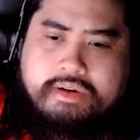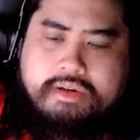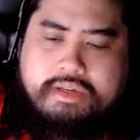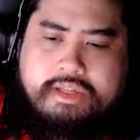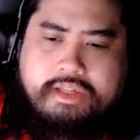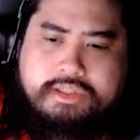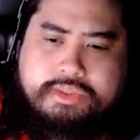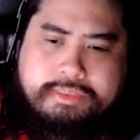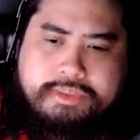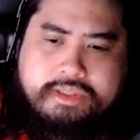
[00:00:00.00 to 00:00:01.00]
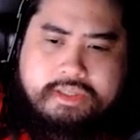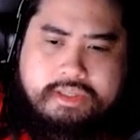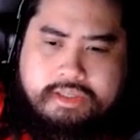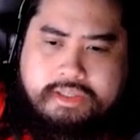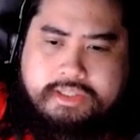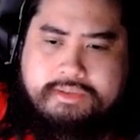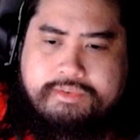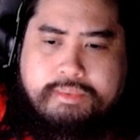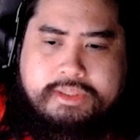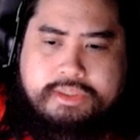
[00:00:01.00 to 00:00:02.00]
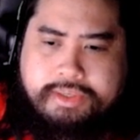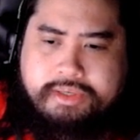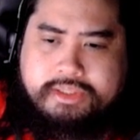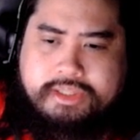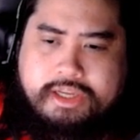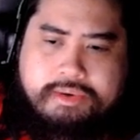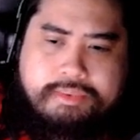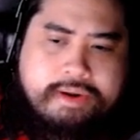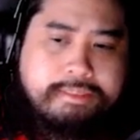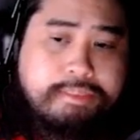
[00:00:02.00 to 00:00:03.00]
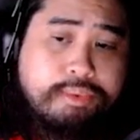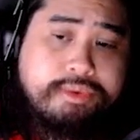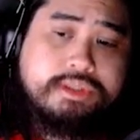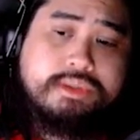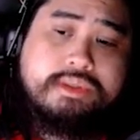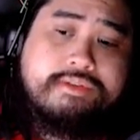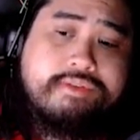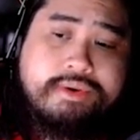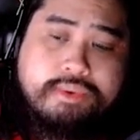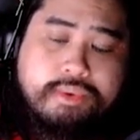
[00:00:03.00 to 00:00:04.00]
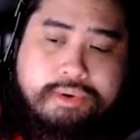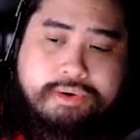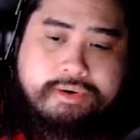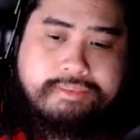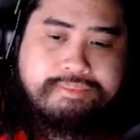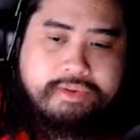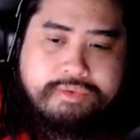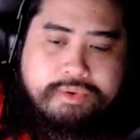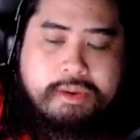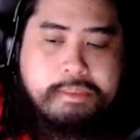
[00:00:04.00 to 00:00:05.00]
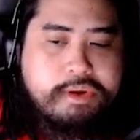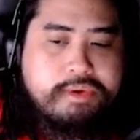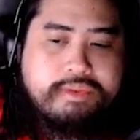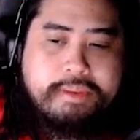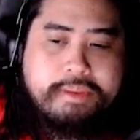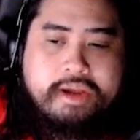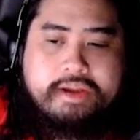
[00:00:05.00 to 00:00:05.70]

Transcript: The description is, for betweeners, at a random point during the final corner, if you're in the middle of the pack, your